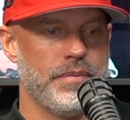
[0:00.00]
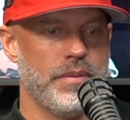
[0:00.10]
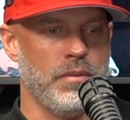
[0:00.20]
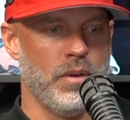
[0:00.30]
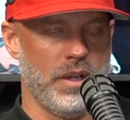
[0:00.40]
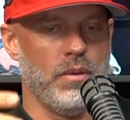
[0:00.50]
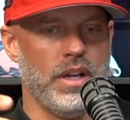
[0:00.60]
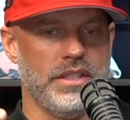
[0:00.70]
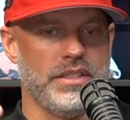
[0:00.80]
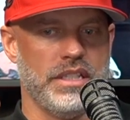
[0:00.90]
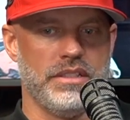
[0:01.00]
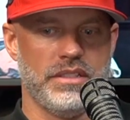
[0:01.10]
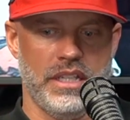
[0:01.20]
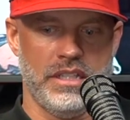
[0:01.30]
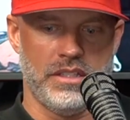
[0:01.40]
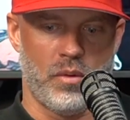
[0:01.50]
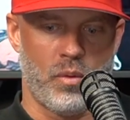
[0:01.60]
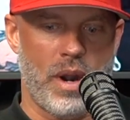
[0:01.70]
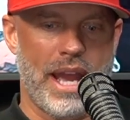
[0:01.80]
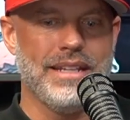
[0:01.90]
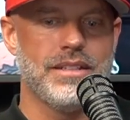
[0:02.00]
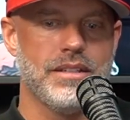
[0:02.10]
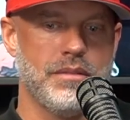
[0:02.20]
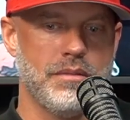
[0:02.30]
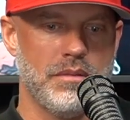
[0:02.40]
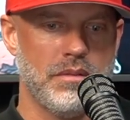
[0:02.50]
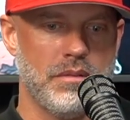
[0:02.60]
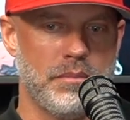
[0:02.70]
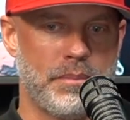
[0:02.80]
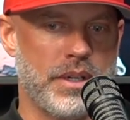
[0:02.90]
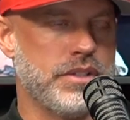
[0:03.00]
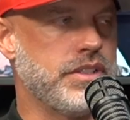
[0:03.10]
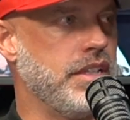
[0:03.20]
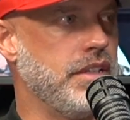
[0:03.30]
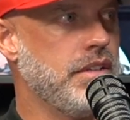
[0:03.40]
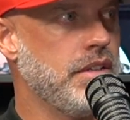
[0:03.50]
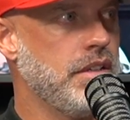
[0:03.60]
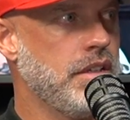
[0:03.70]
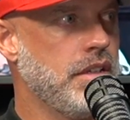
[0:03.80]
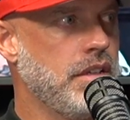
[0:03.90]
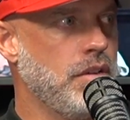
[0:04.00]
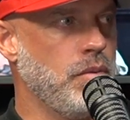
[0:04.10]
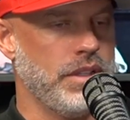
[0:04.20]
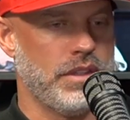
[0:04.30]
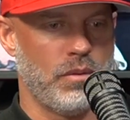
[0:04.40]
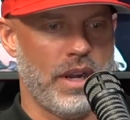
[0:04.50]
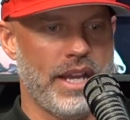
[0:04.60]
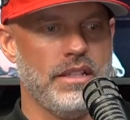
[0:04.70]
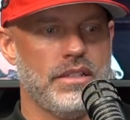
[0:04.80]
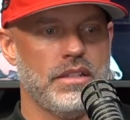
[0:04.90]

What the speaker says: what it was is the right person with the right